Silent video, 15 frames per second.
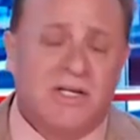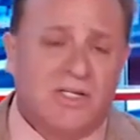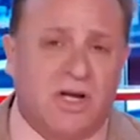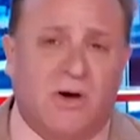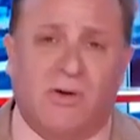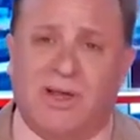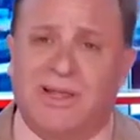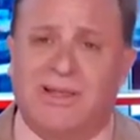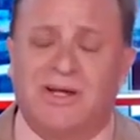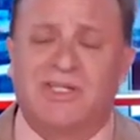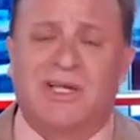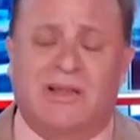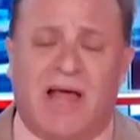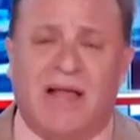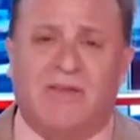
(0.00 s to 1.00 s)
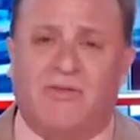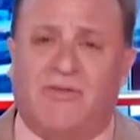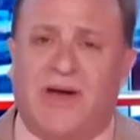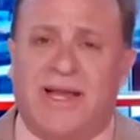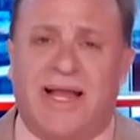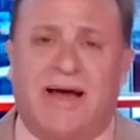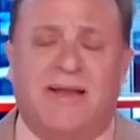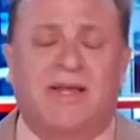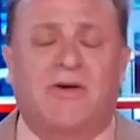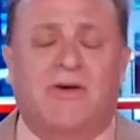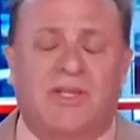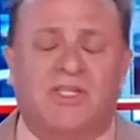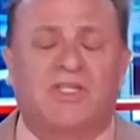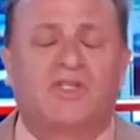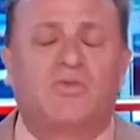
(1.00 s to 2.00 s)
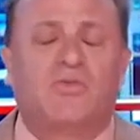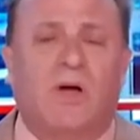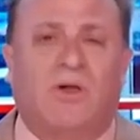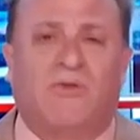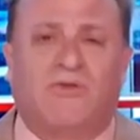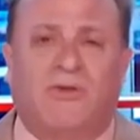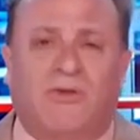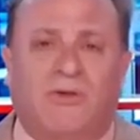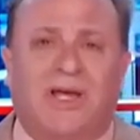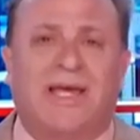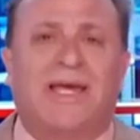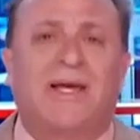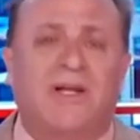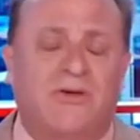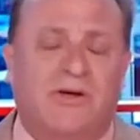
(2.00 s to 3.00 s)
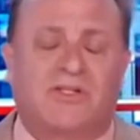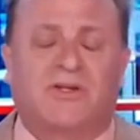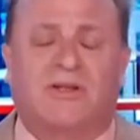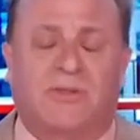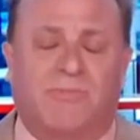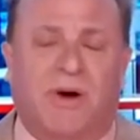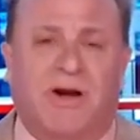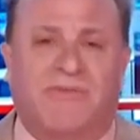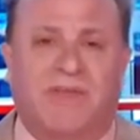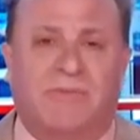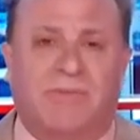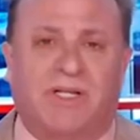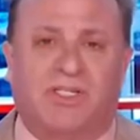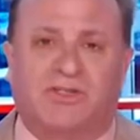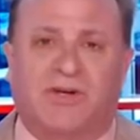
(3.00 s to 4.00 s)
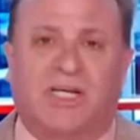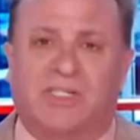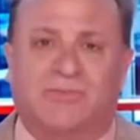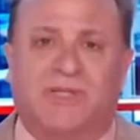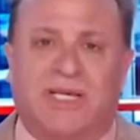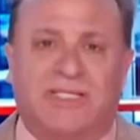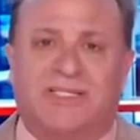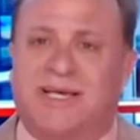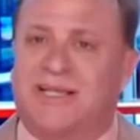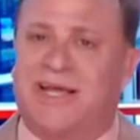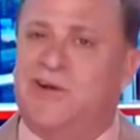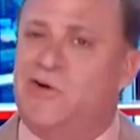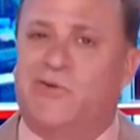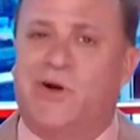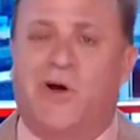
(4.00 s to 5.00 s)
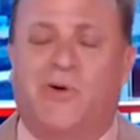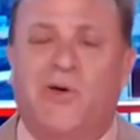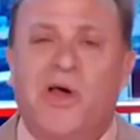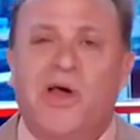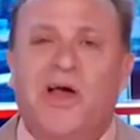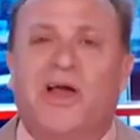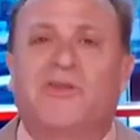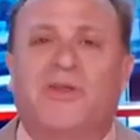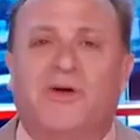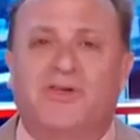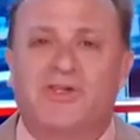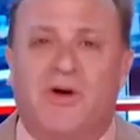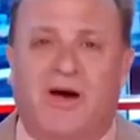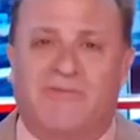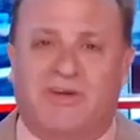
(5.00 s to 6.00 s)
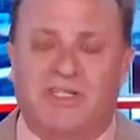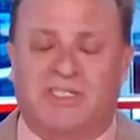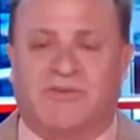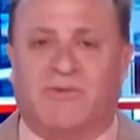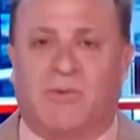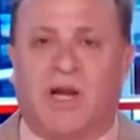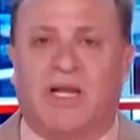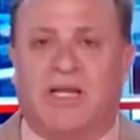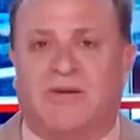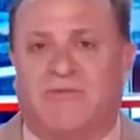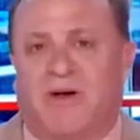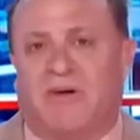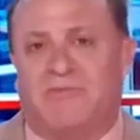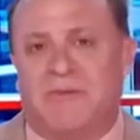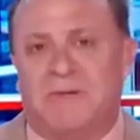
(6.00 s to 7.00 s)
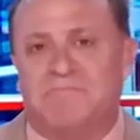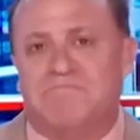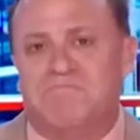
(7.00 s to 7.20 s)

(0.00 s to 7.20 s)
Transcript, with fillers: So there's a lot to find out here, and this is willful ignorance on the part of the administration when they say they don't know there's no evidence of Iranian involvement.